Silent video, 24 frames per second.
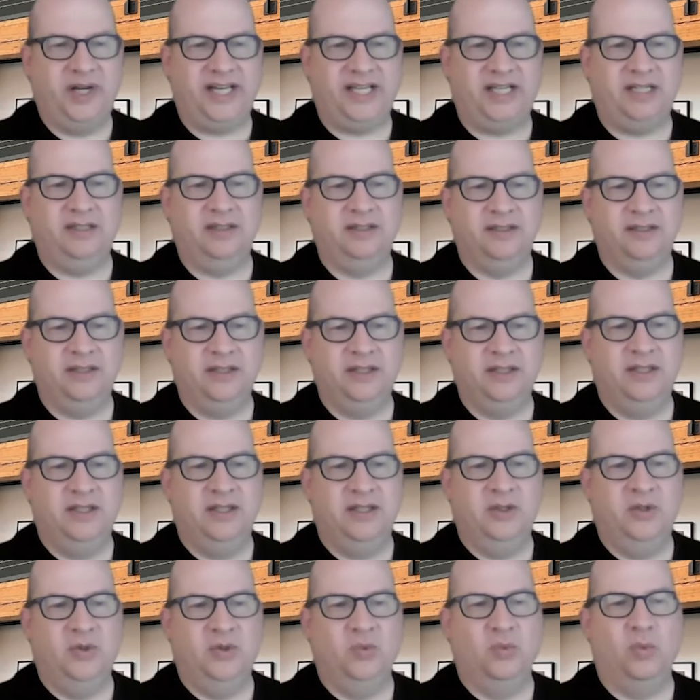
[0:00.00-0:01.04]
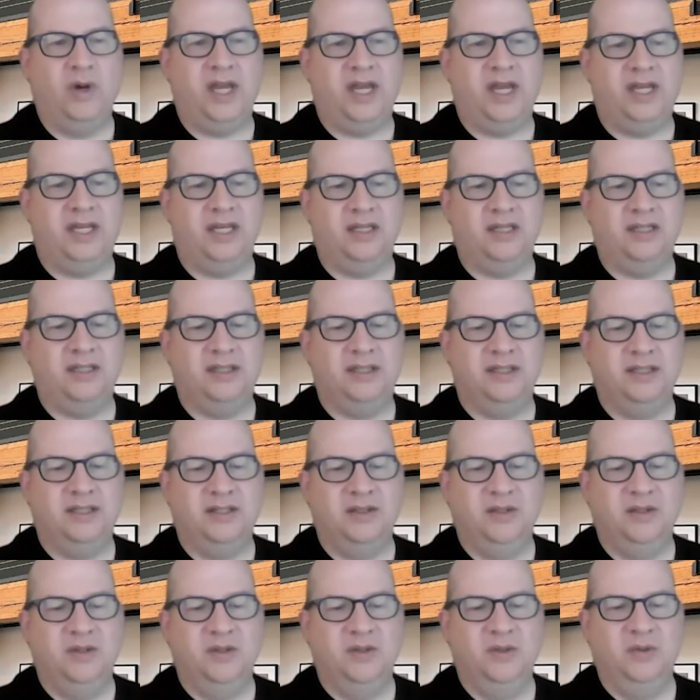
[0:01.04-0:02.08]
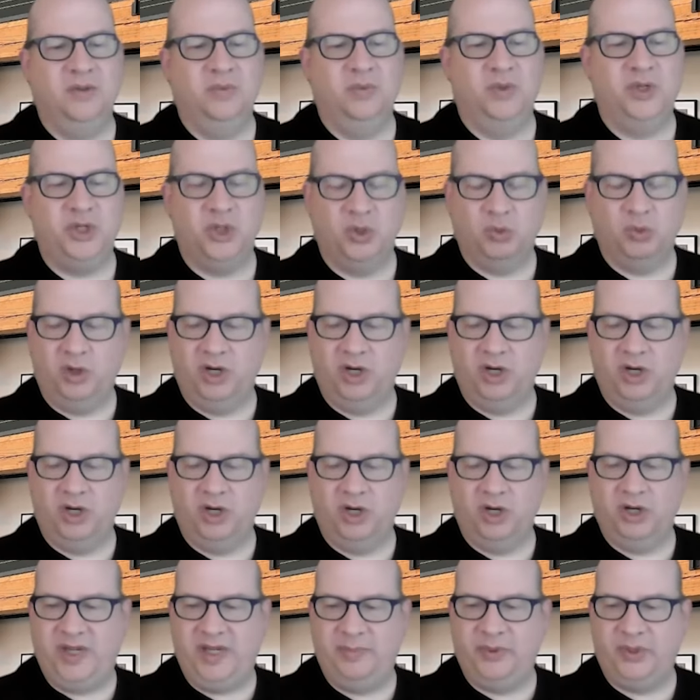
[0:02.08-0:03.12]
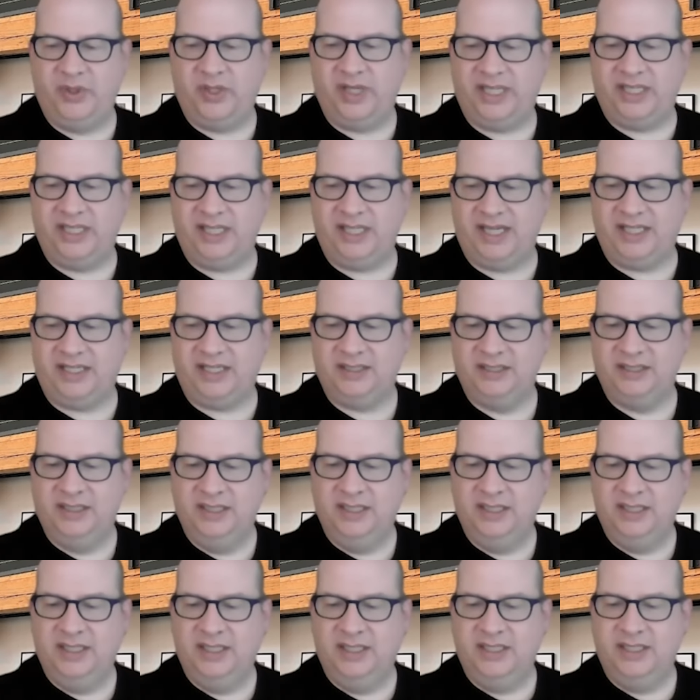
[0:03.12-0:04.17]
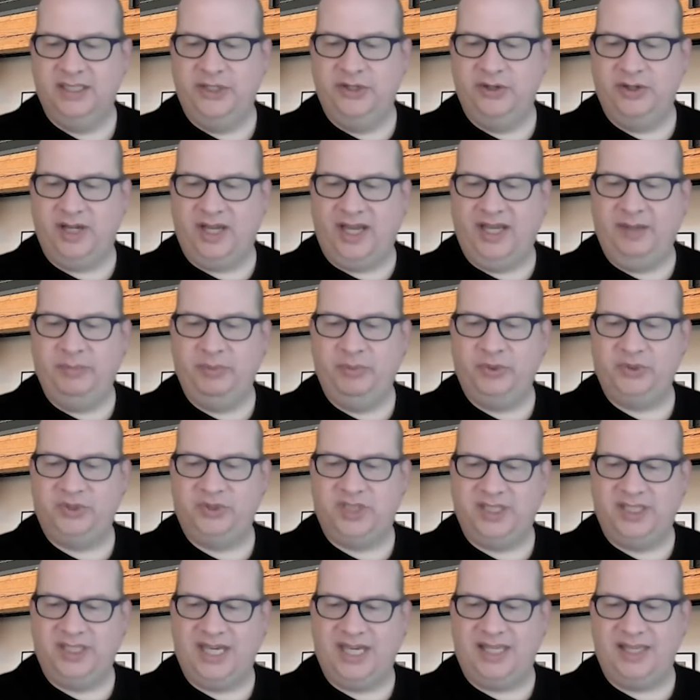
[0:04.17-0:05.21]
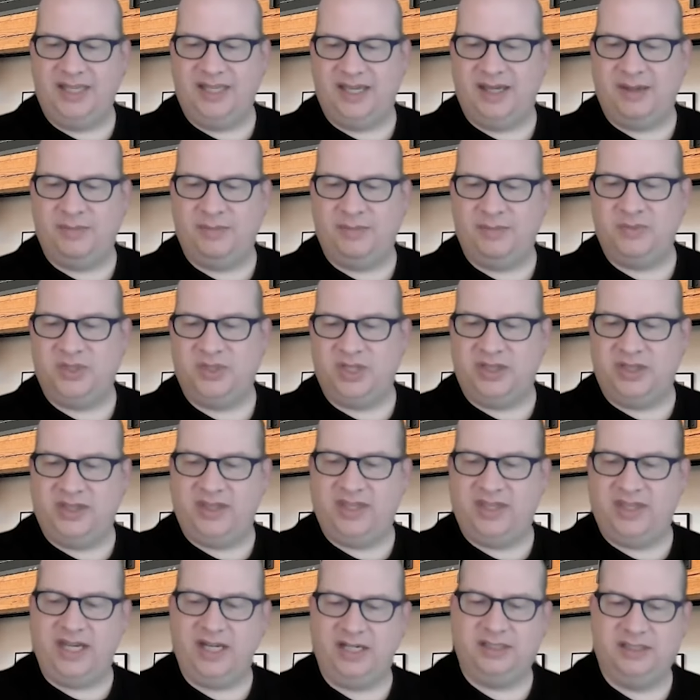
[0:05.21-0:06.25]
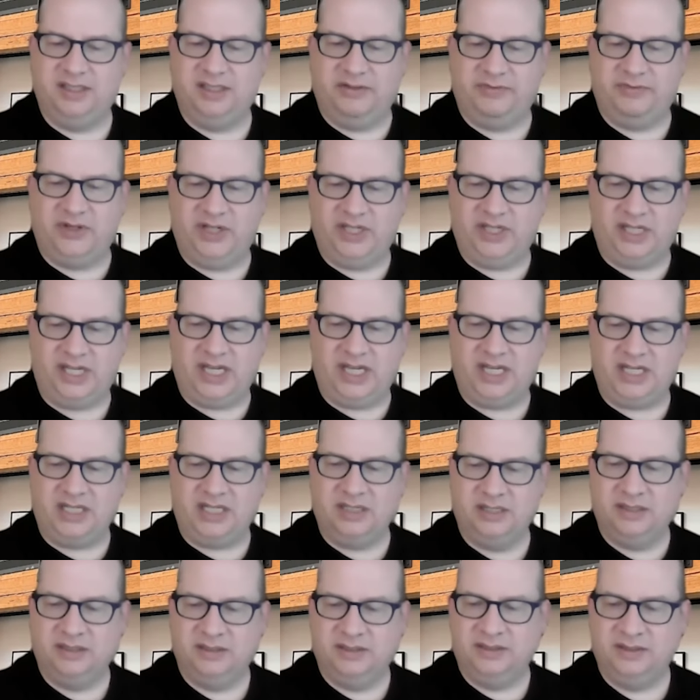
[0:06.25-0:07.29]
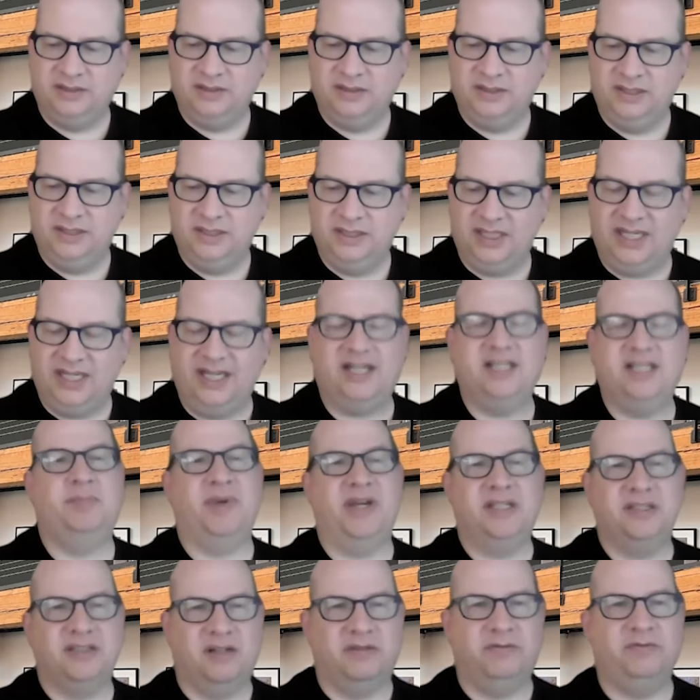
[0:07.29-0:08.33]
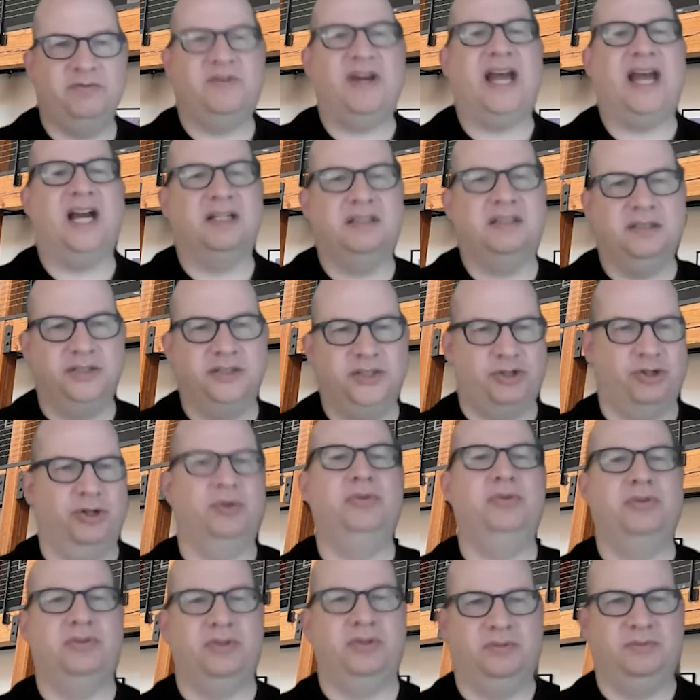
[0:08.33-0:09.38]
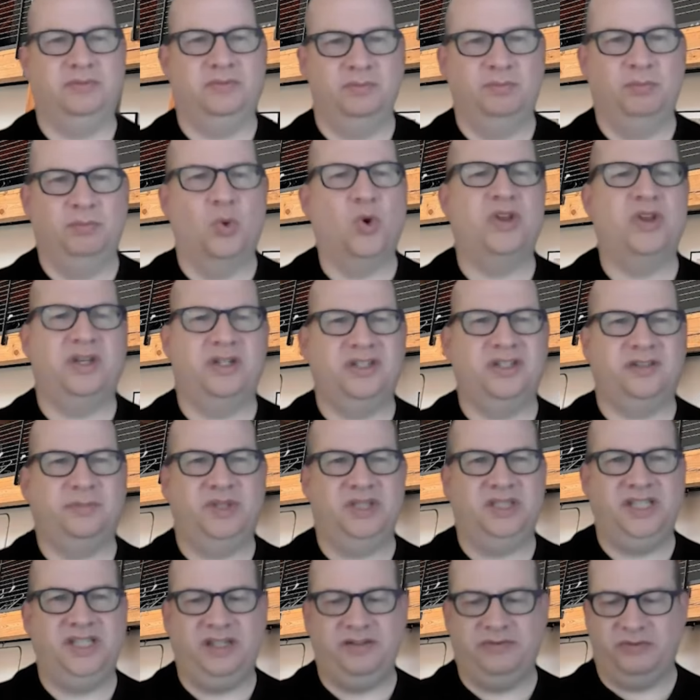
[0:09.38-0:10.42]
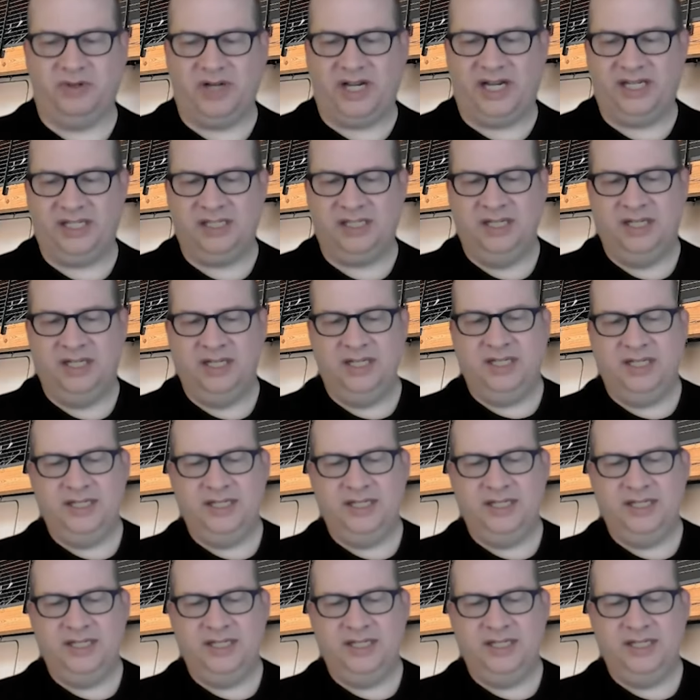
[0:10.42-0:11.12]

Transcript: But when you're working with people and like, you're able to get them to think differently, and it's based on fact and truth and more than just belief, right?